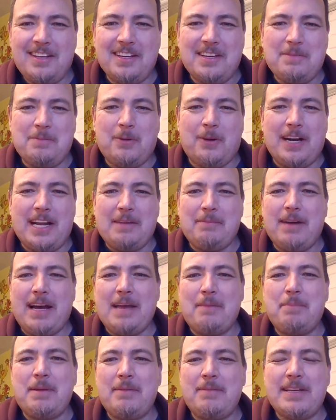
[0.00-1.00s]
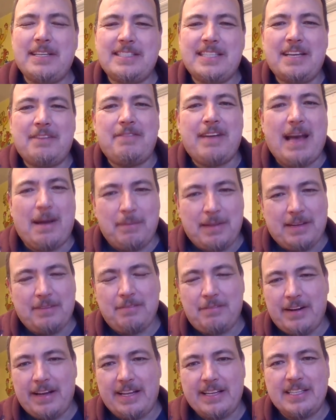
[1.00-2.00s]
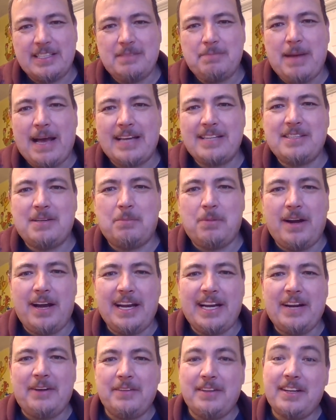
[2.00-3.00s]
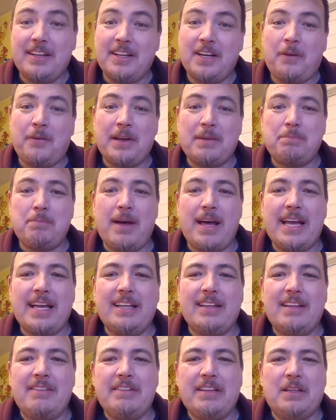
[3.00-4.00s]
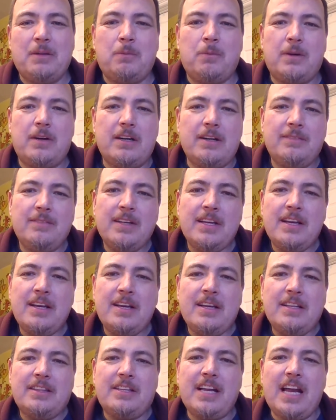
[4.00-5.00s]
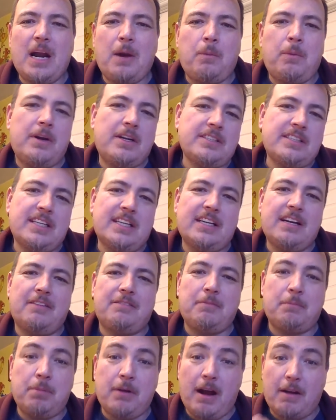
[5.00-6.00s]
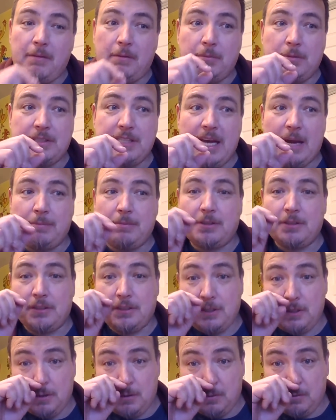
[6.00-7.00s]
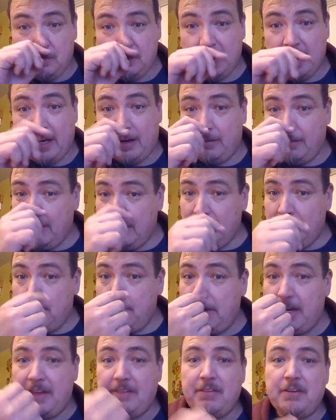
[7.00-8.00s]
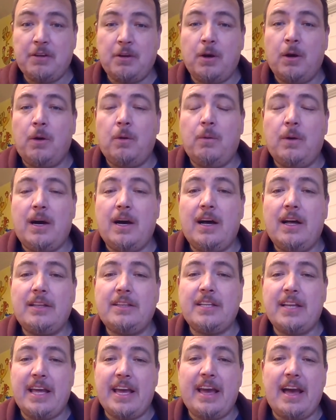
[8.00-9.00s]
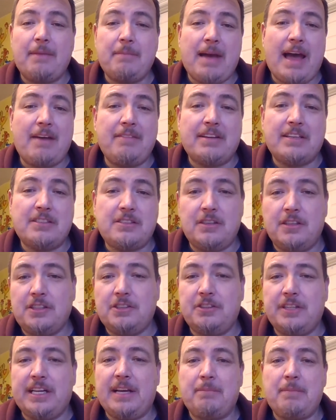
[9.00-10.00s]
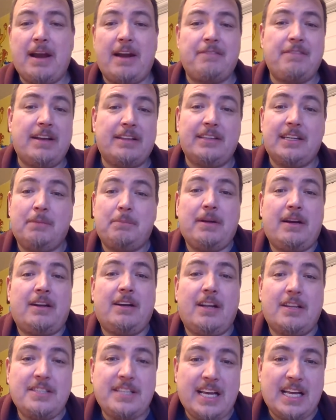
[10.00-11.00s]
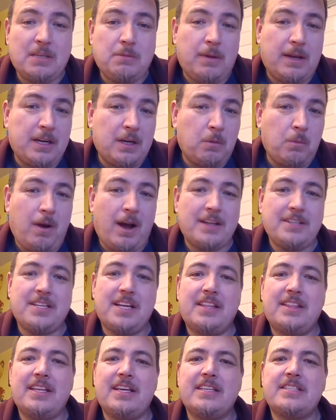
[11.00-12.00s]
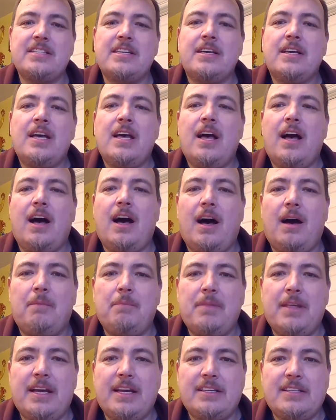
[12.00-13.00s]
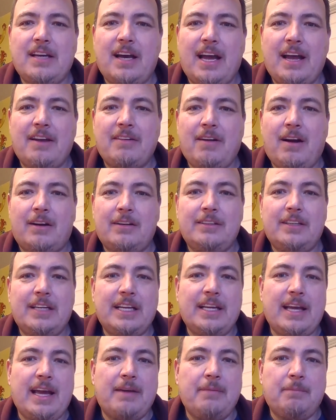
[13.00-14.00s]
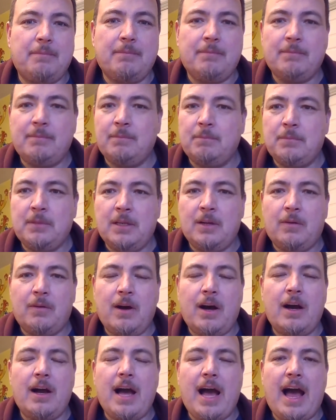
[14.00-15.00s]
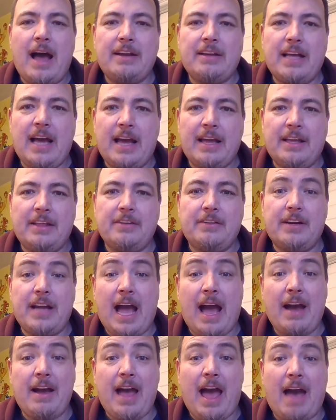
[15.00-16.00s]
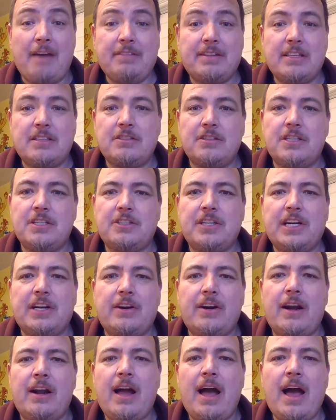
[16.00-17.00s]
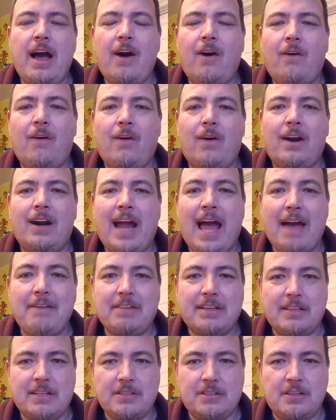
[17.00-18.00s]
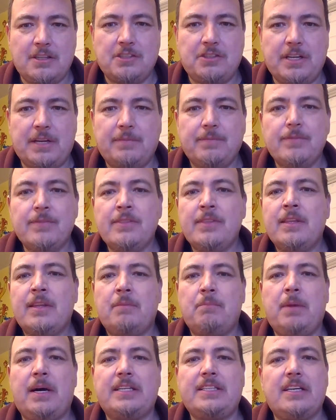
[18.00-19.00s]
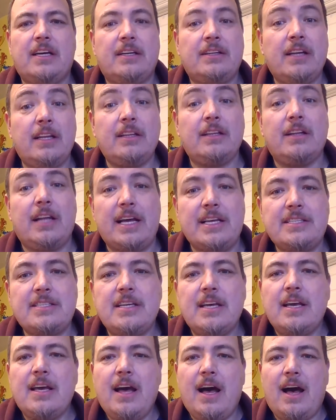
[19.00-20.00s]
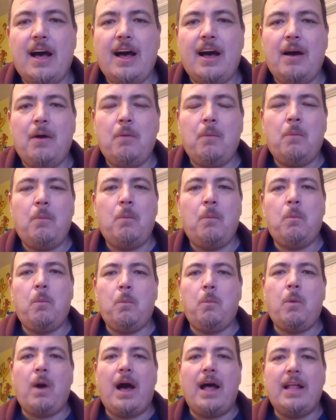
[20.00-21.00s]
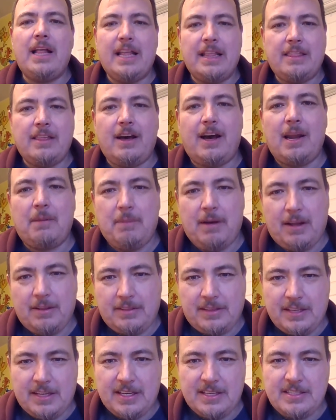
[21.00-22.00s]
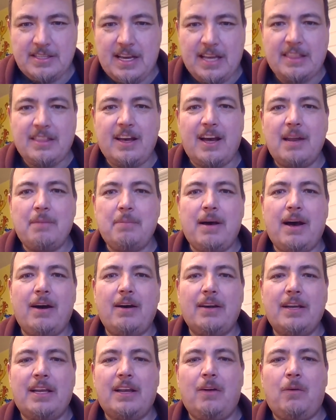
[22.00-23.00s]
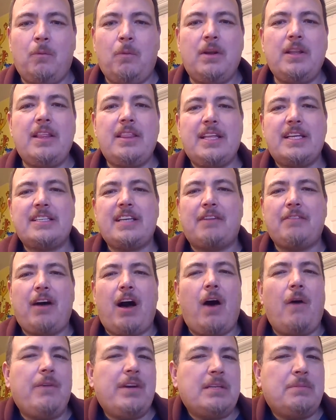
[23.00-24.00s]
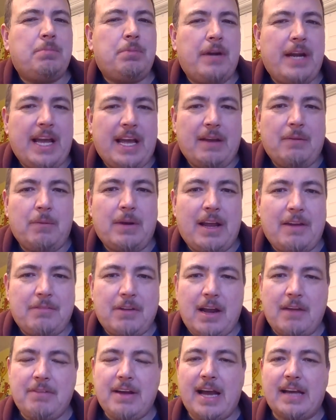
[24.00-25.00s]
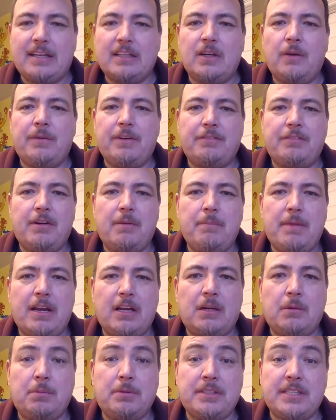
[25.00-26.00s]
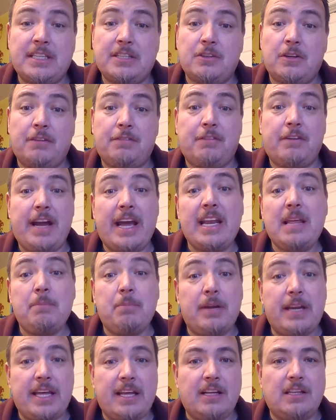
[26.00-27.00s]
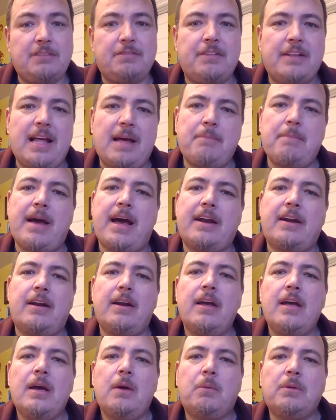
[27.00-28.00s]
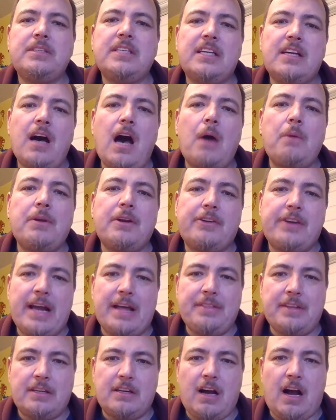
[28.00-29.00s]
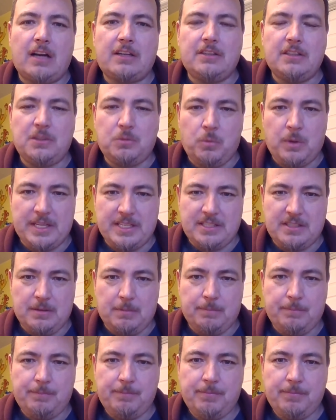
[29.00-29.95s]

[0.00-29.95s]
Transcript: Good morning, my PBC family and friends. Pastor Brian here with another Quick Bite Living the Word. Today, our word is going to come from Proverbs chapter 2. Now, many of you know uh, today I'm having surgery. As a matter of fact, there's a better not chance while you're watching this um, that I already am, you know, uh, had either ha having the surgery or, or having the surgery. But uh, nonetheless, uh, while I thought about this, I thought about, you know, one of the things I've always prayed whenever I've had to go in for a medical procedure, or for anybody else for that matter, was that God would grant the doctors wisdom.